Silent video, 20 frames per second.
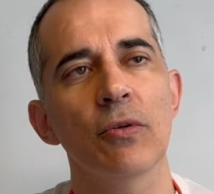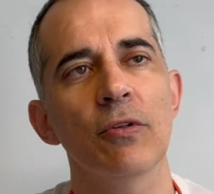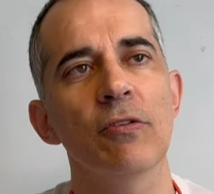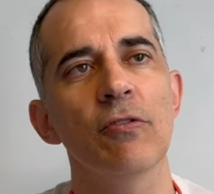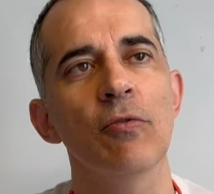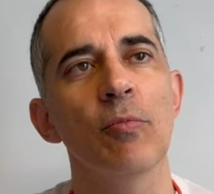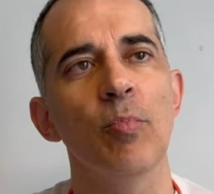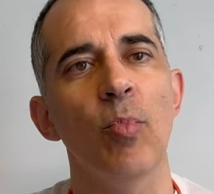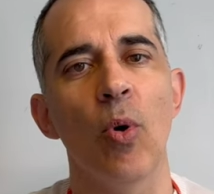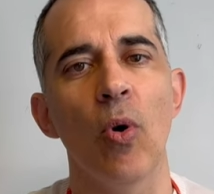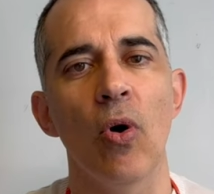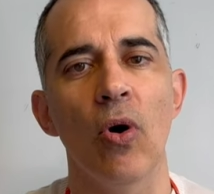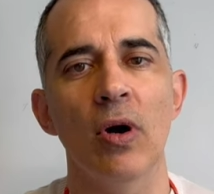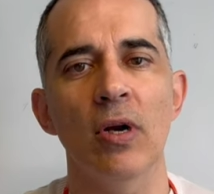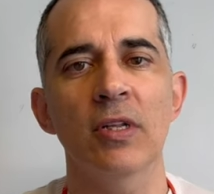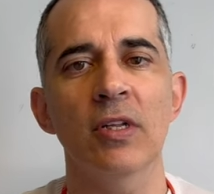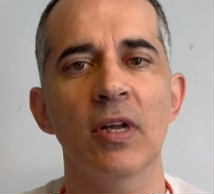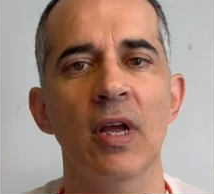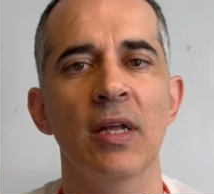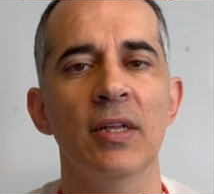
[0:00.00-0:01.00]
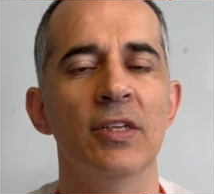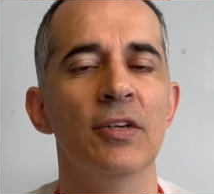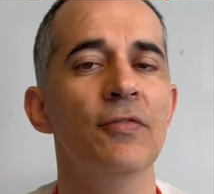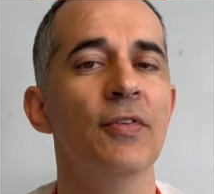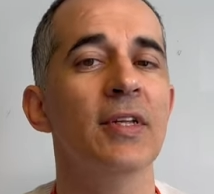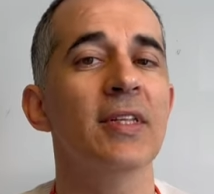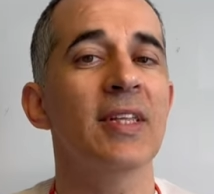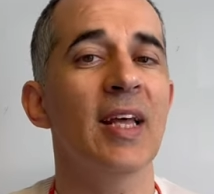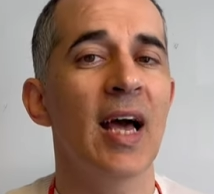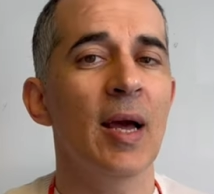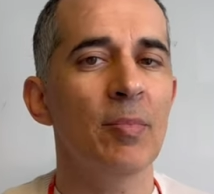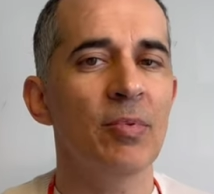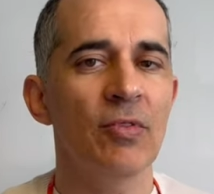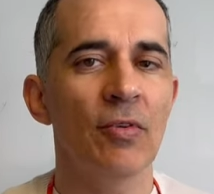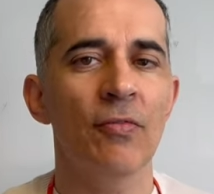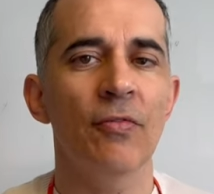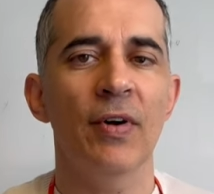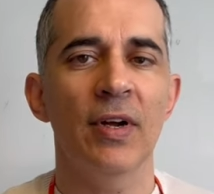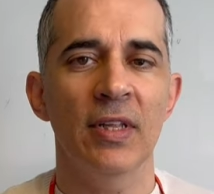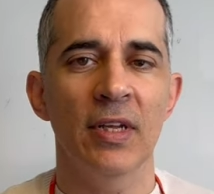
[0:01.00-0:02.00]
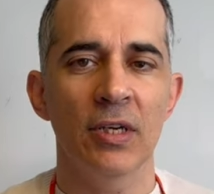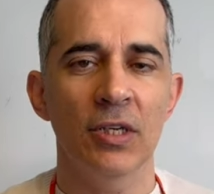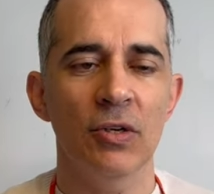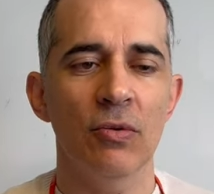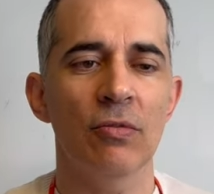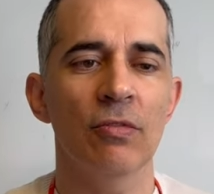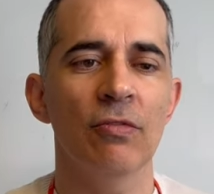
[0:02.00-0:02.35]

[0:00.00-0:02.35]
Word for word: support and different types of financial